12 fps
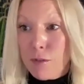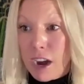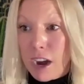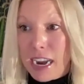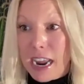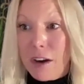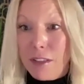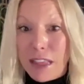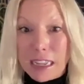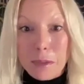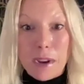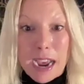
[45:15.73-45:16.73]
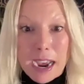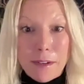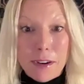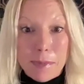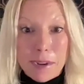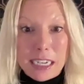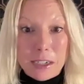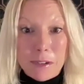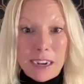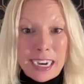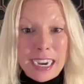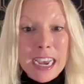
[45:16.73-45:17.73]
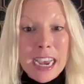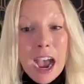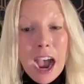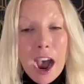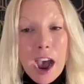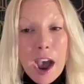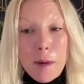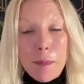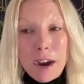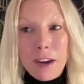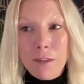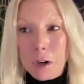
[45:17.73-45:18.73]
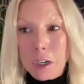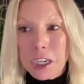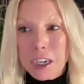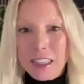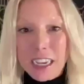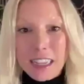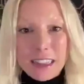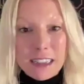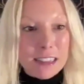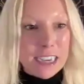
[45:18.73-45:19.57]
right now, that's what I would be doing. Um, unfortunately,